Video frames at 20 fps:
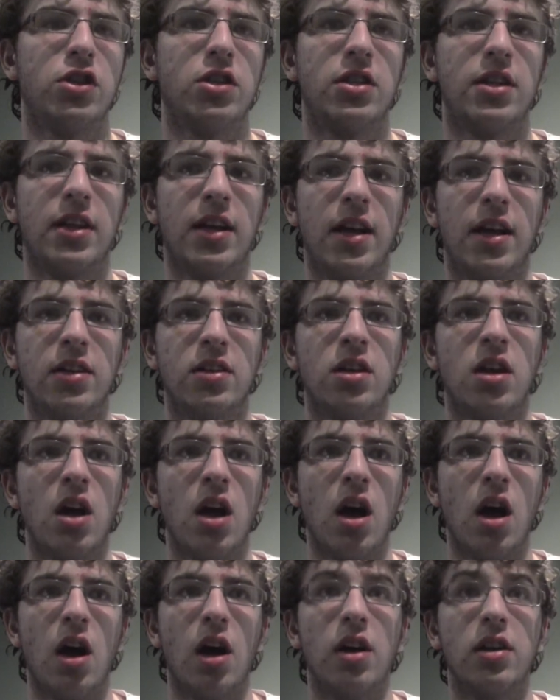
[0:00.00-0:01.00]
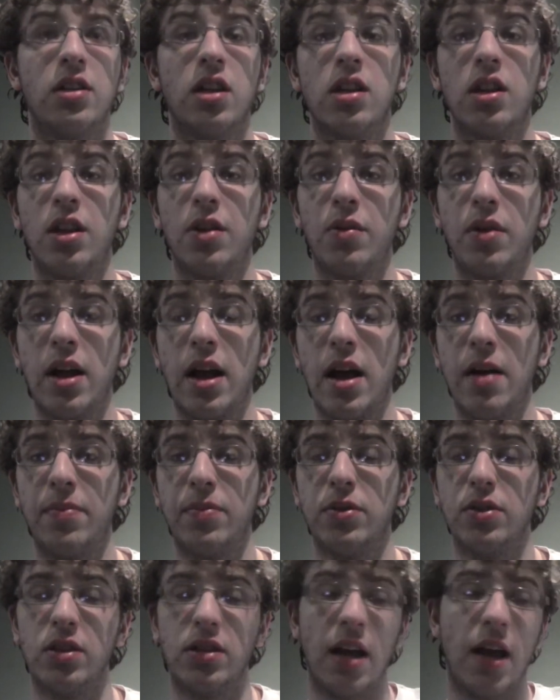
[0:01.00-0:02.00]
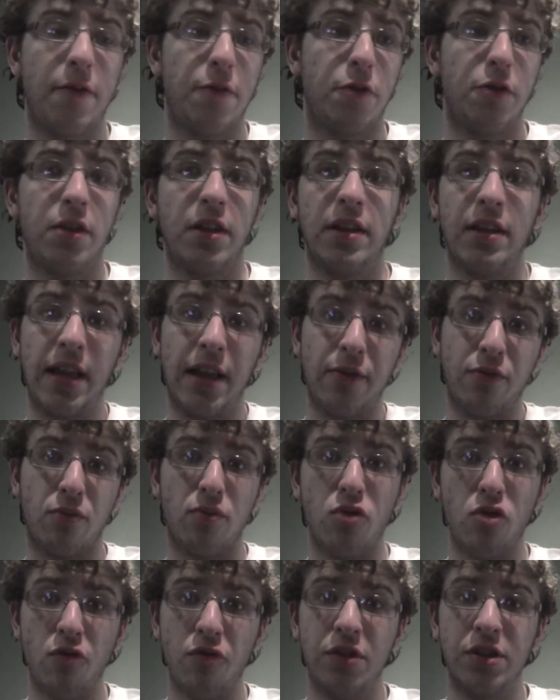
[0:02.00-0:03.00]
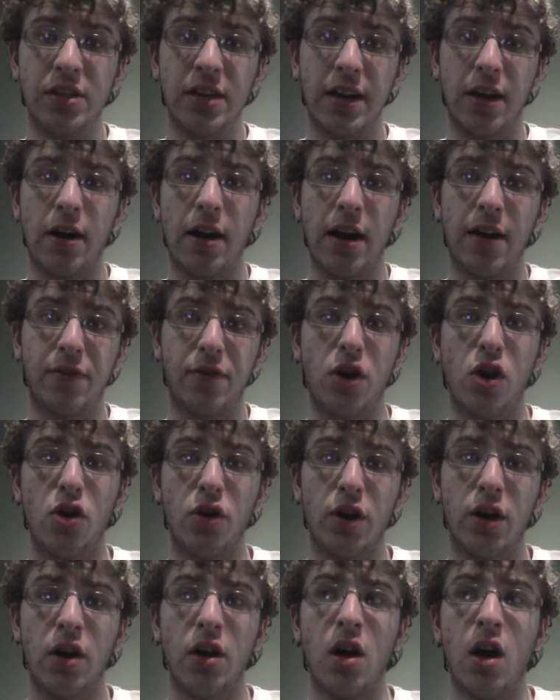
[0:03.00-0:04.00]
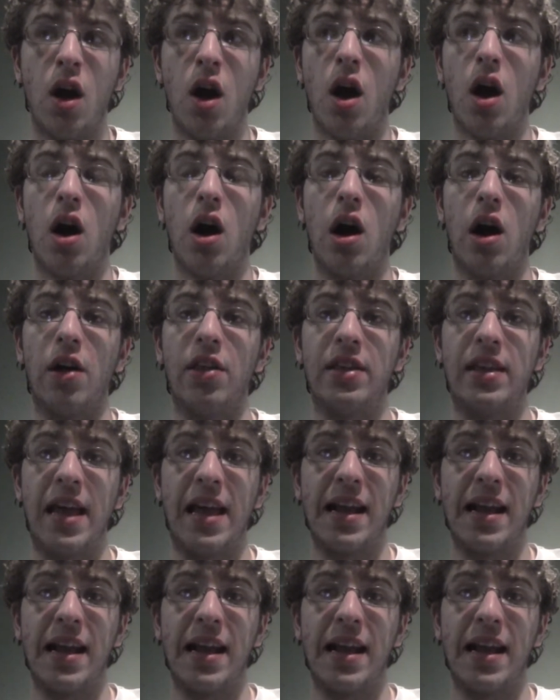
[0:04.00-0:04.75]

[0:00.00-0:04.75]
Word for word: just in case. Uh, suddenly what happens is after they remove the stinger out of Koda, uh, the